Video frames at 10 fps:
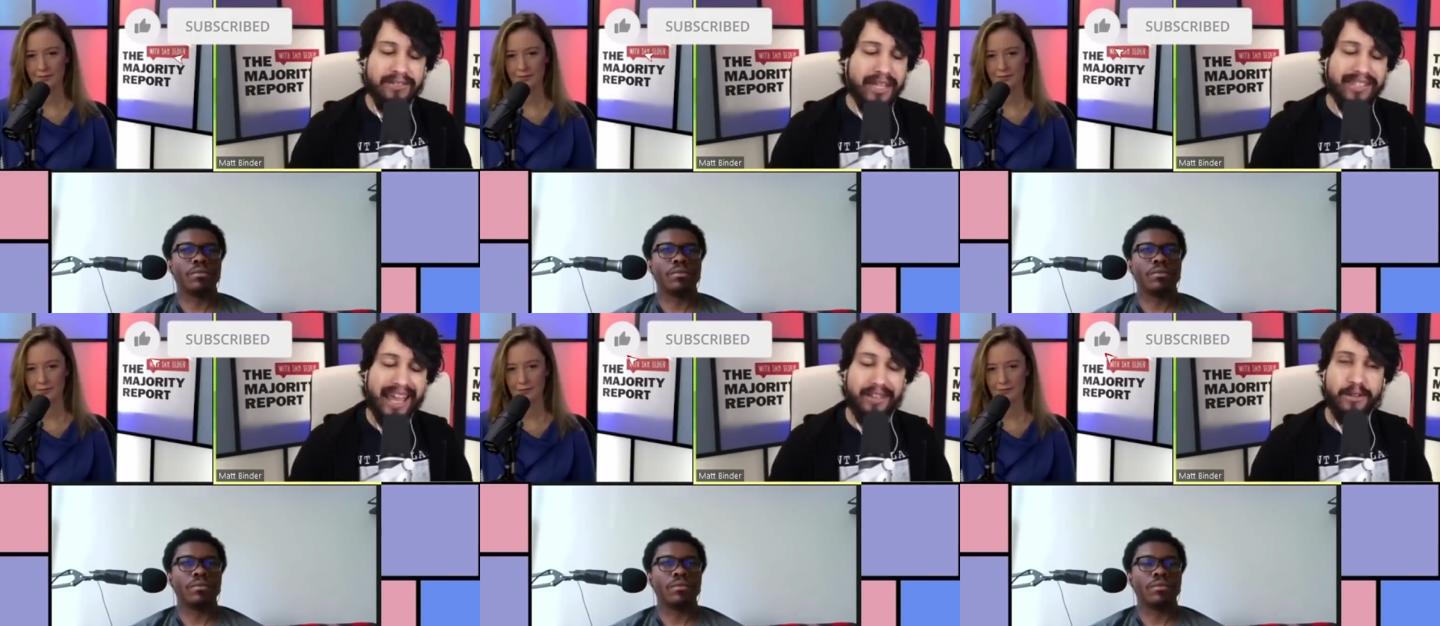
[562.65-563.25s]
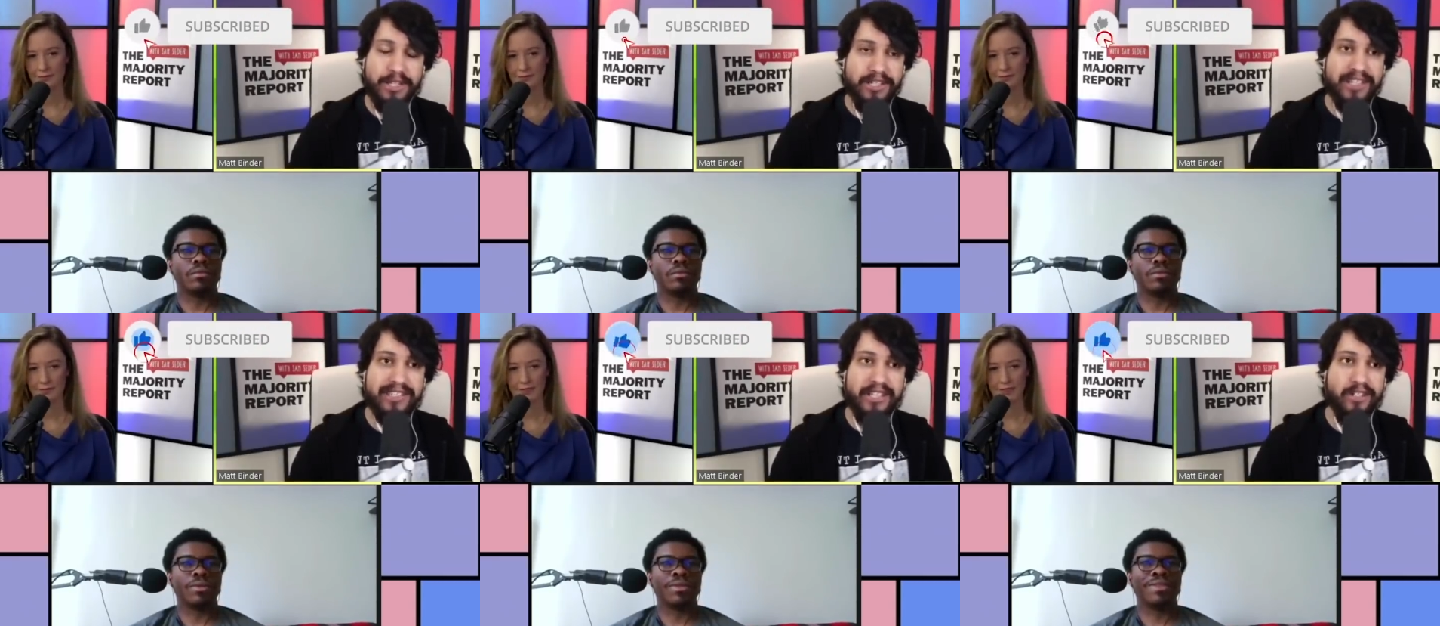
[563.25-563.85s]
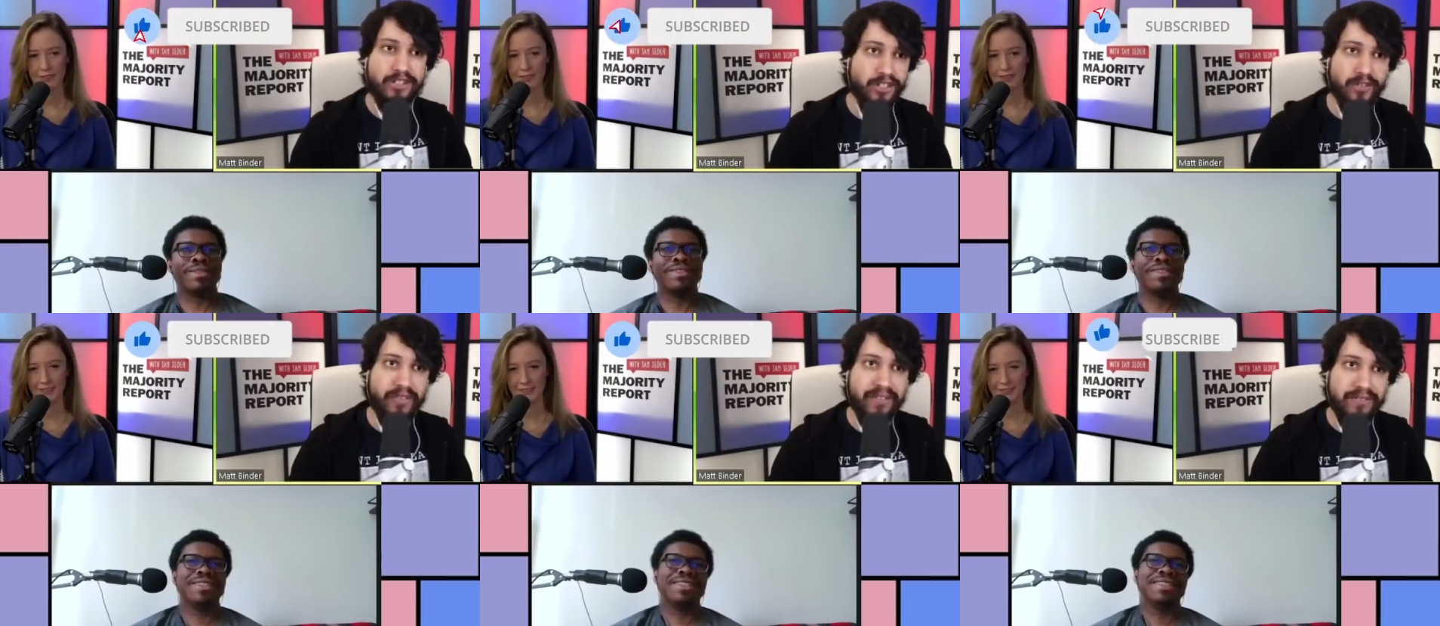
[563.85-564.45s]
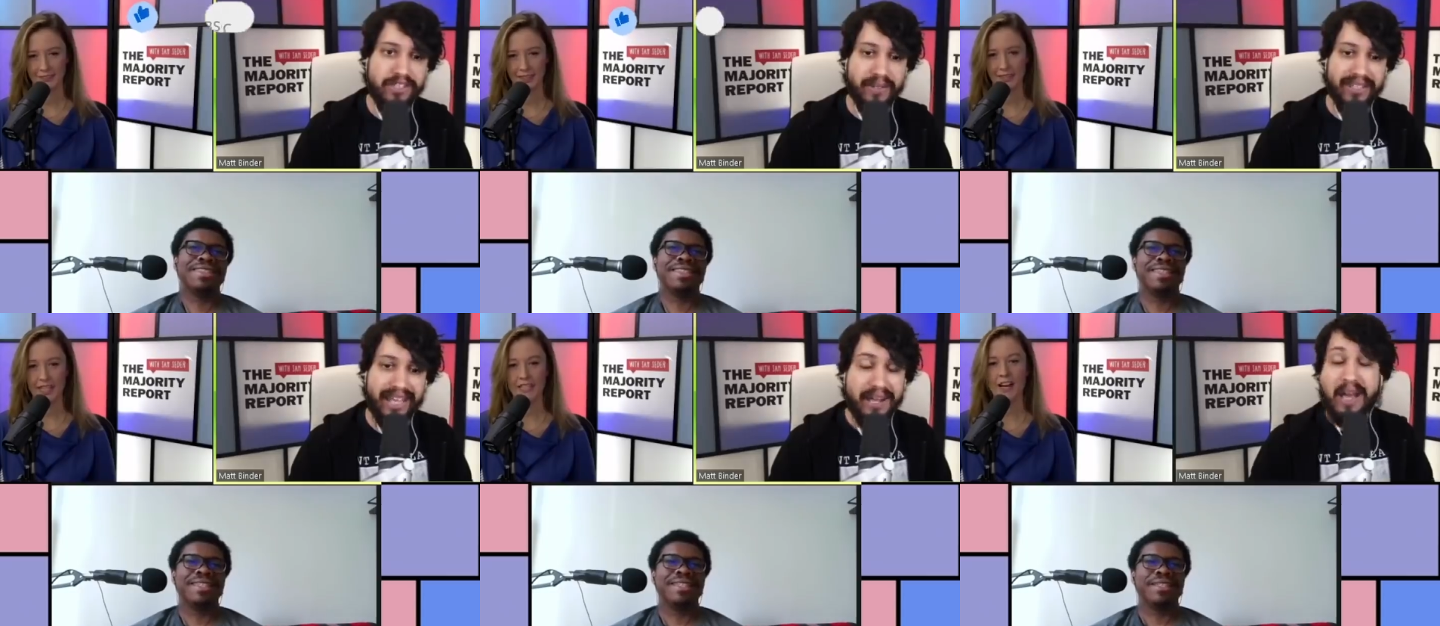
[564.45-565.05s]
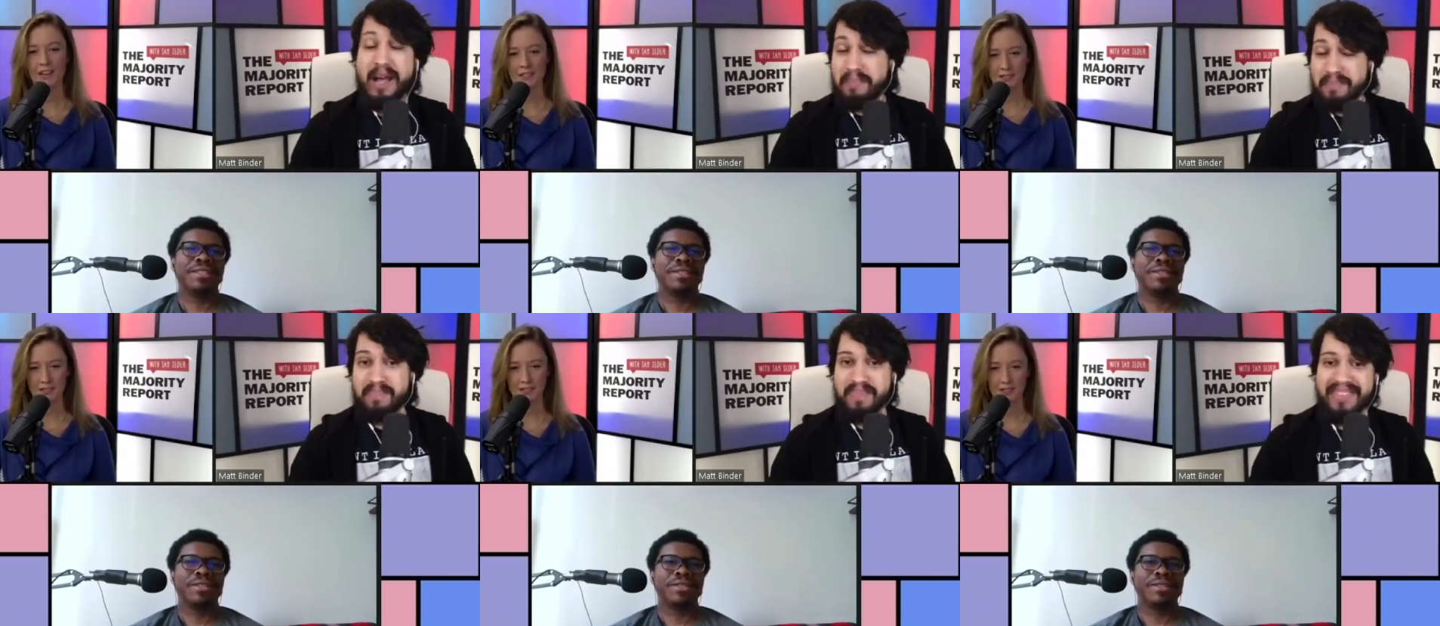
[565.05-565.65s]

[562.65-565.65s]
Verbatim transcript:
Speaker 1: not the Catholic, Christians and conservatives or something like that. that.